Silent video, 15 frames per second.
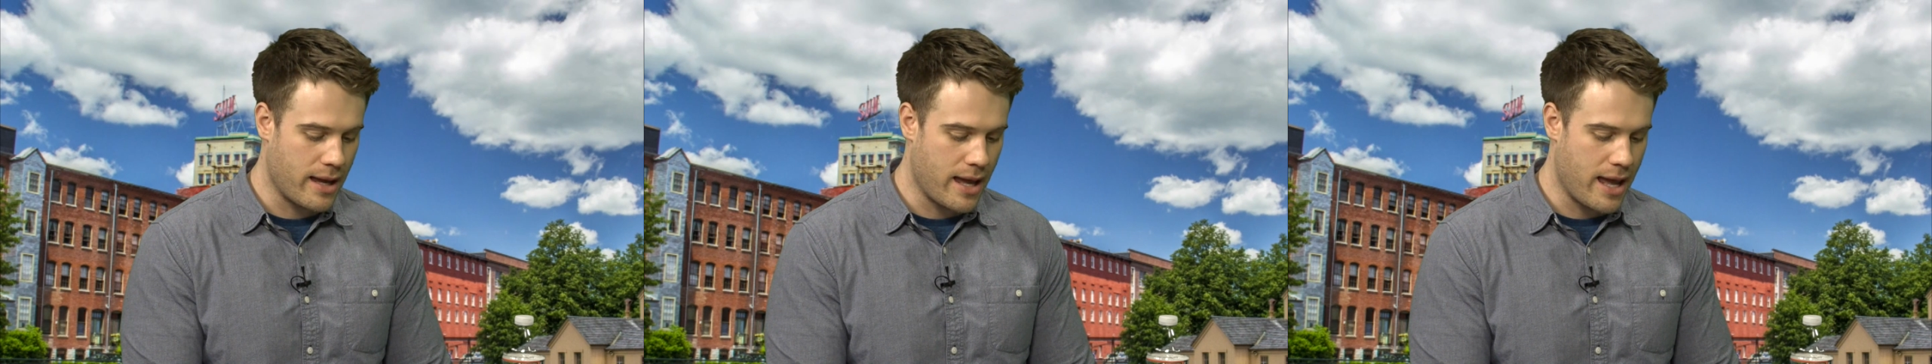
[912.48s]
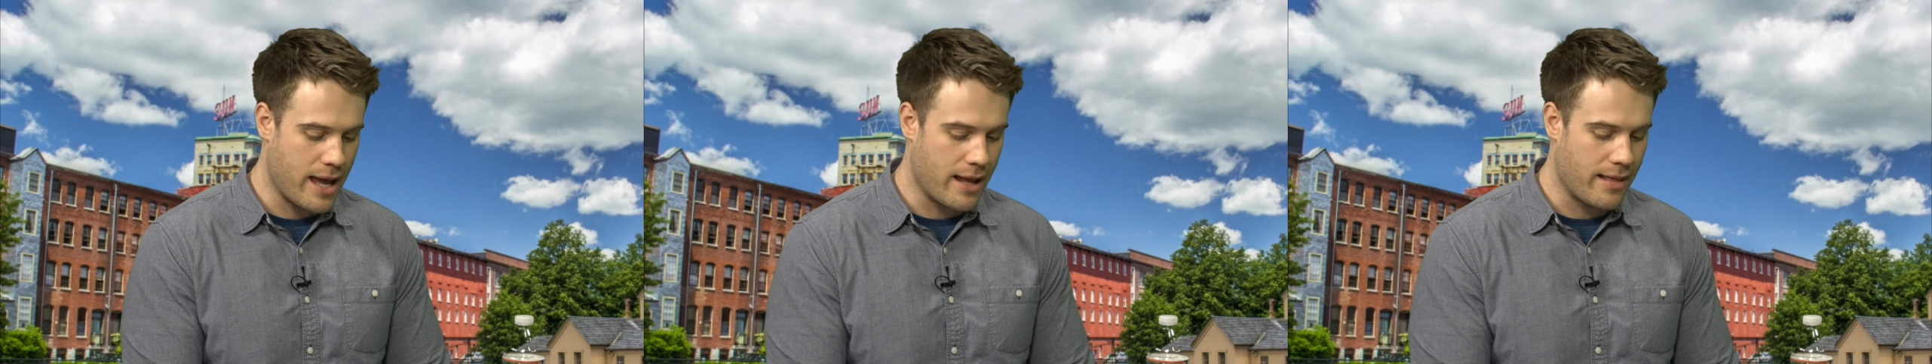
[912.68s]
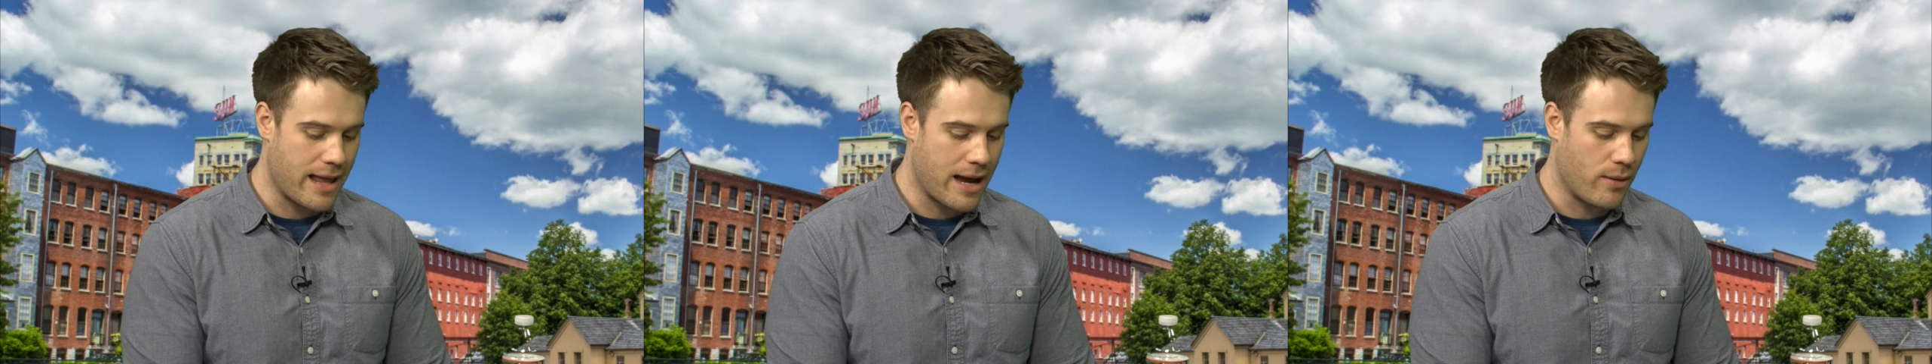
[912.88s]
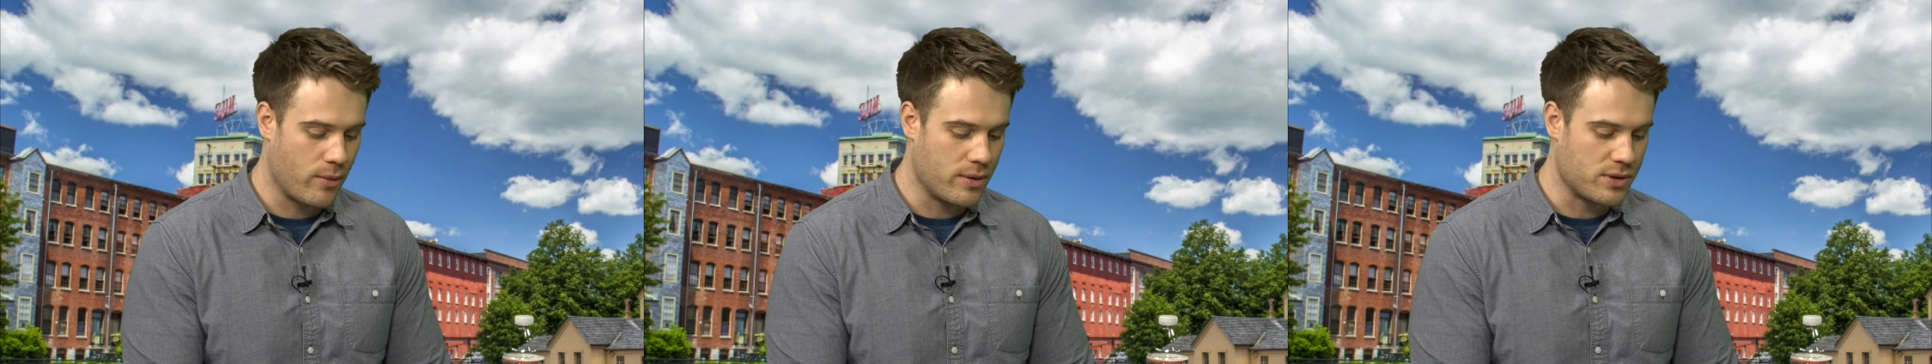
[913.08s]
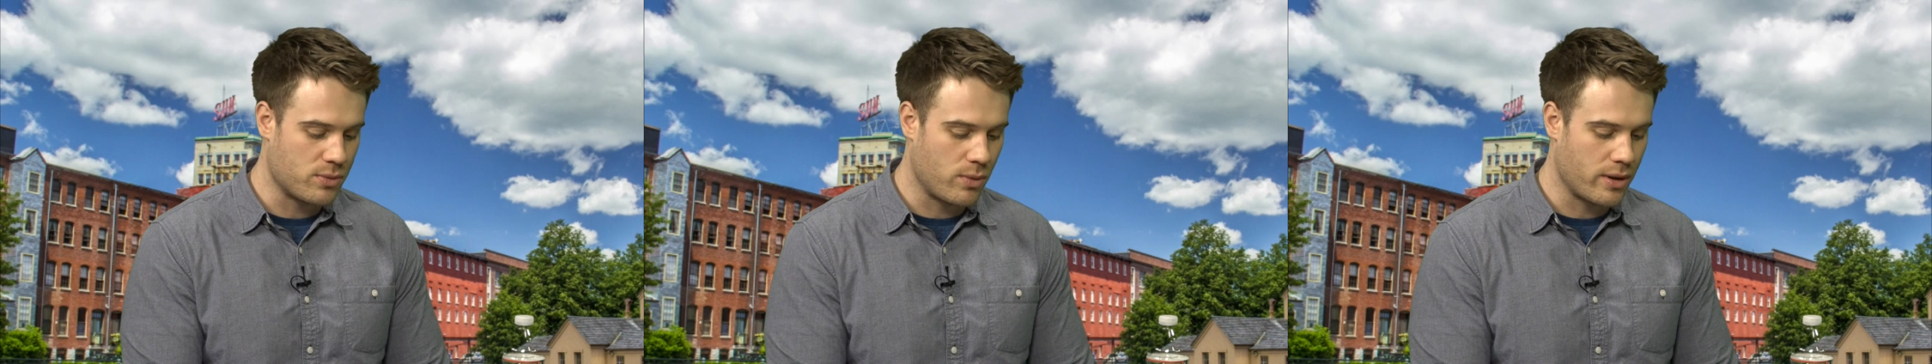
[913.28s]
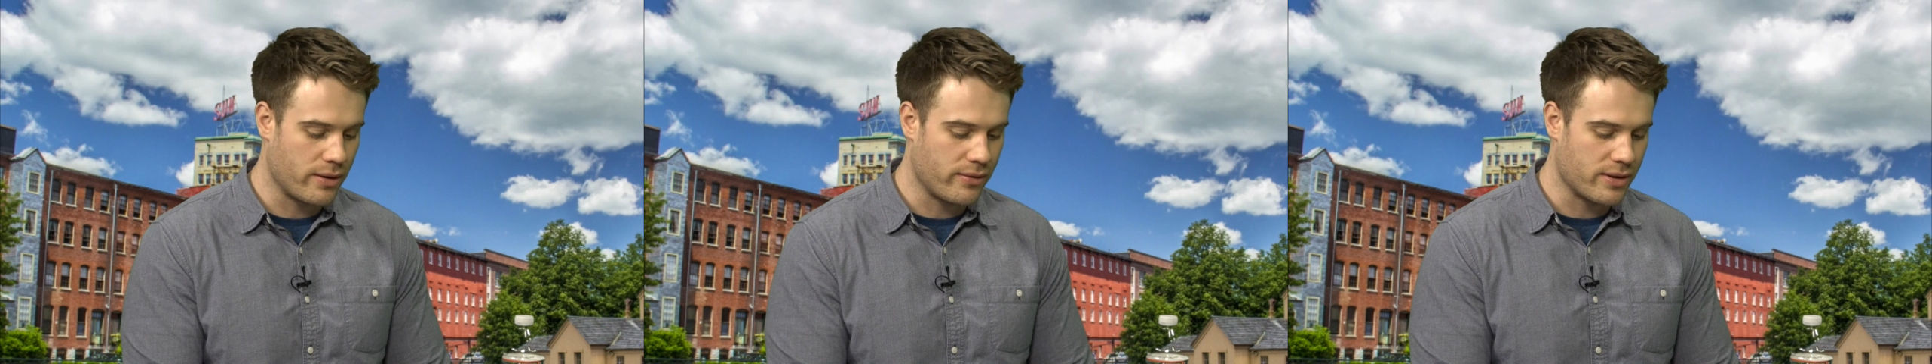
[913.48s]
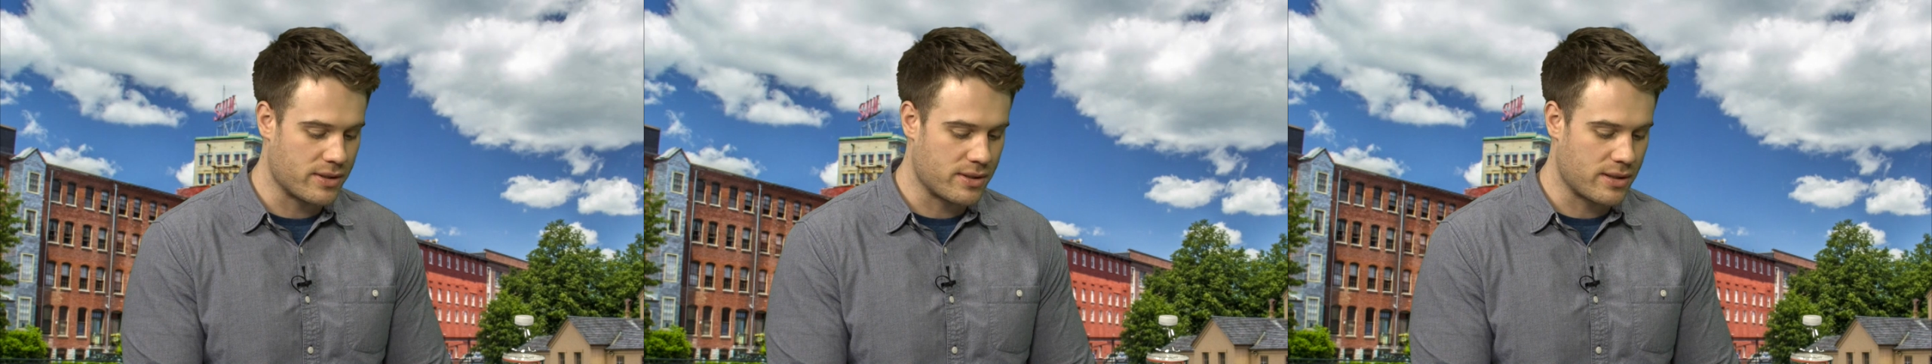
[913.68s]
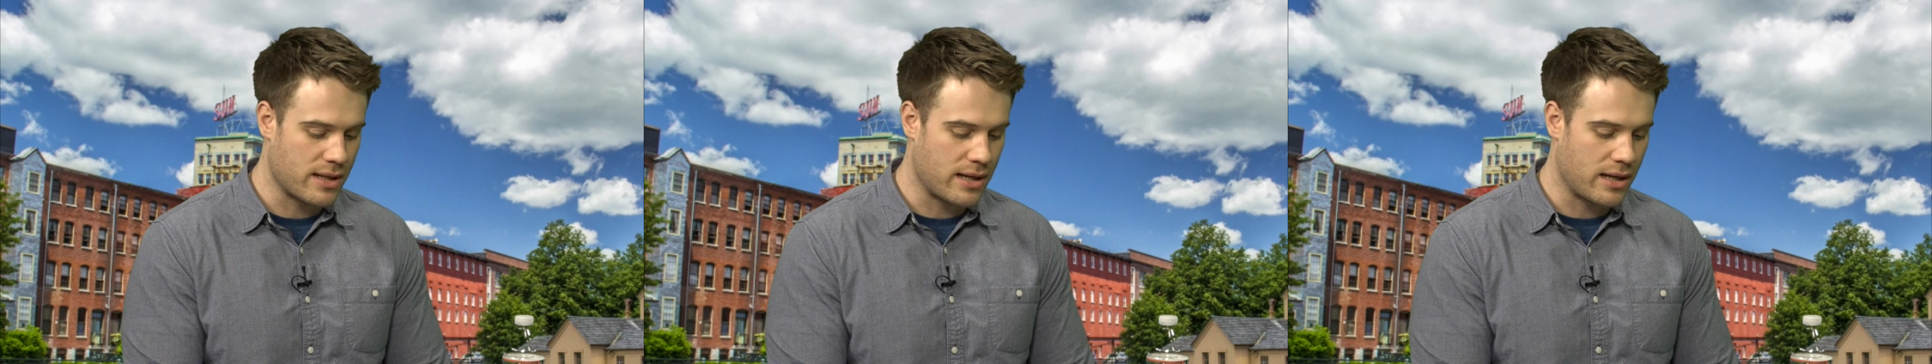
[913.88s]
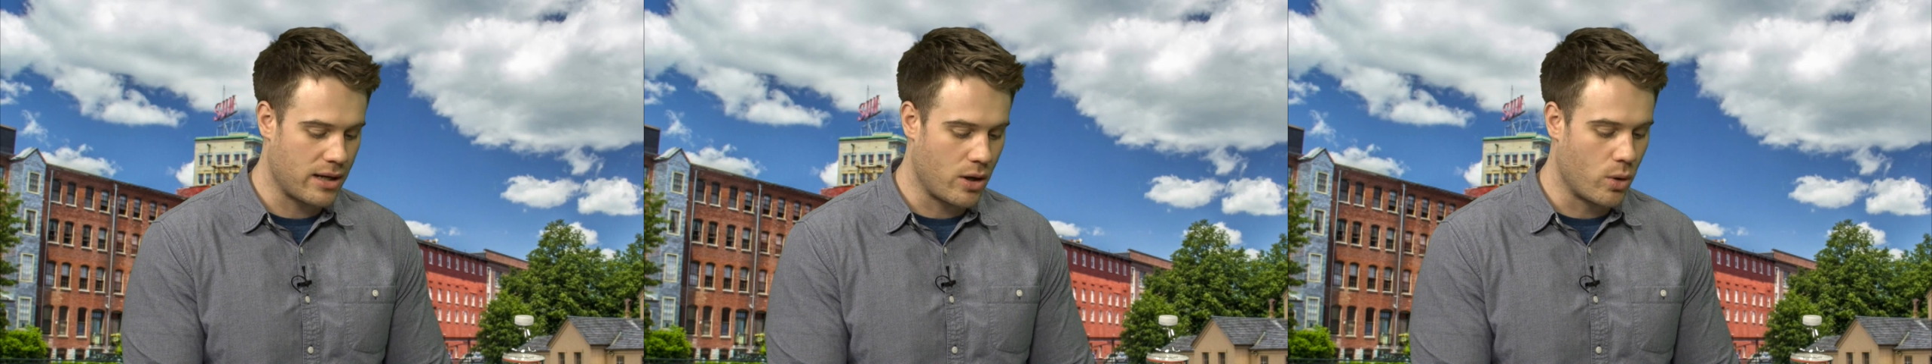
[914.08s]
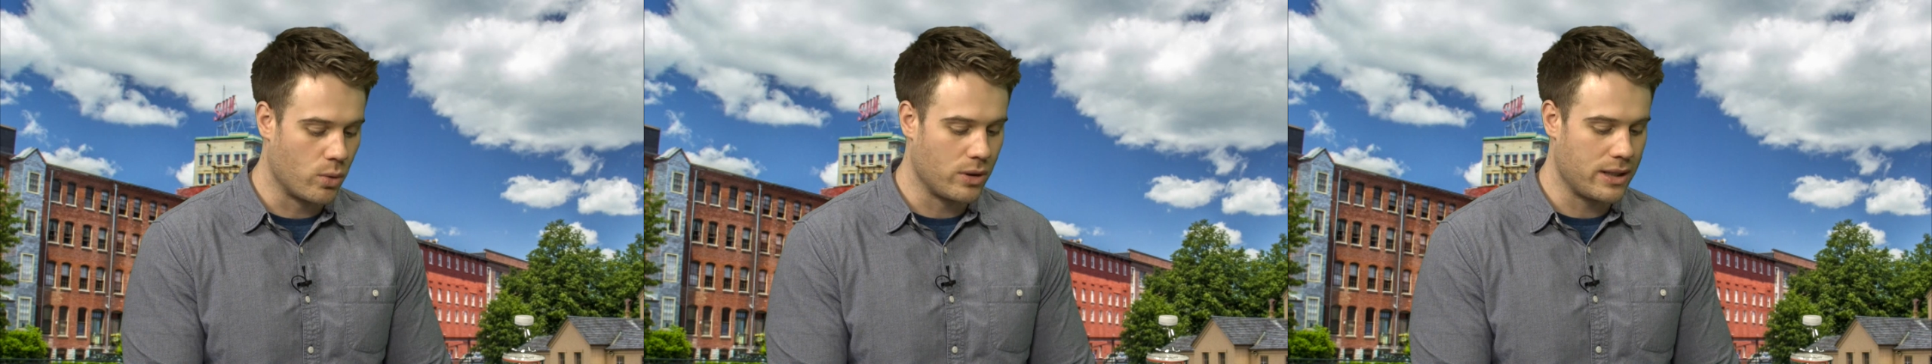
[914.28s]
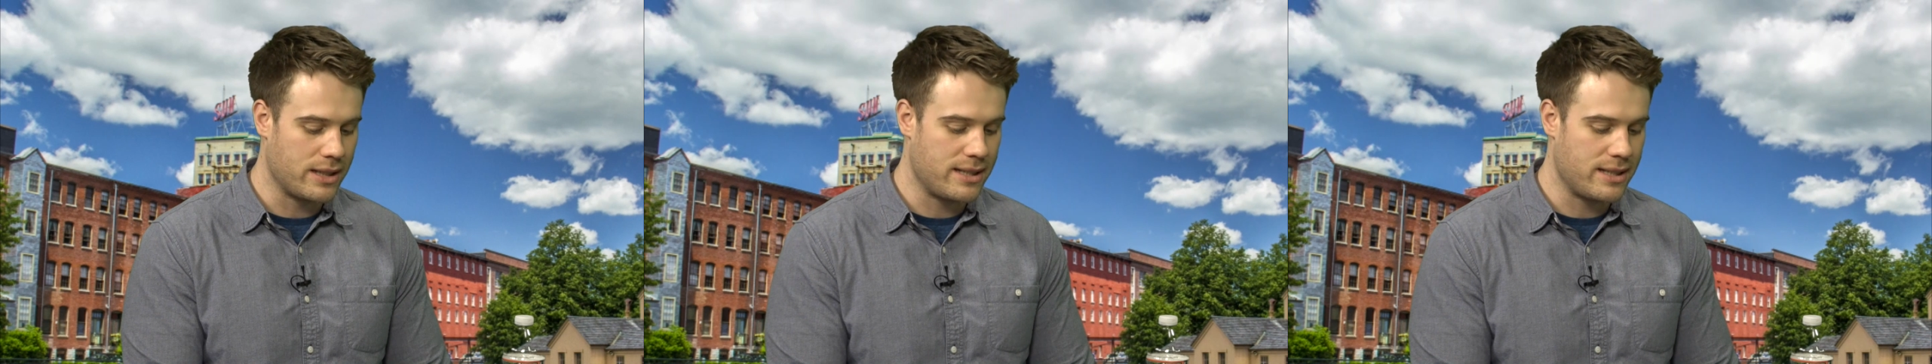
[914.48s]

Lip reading: And that was one of his only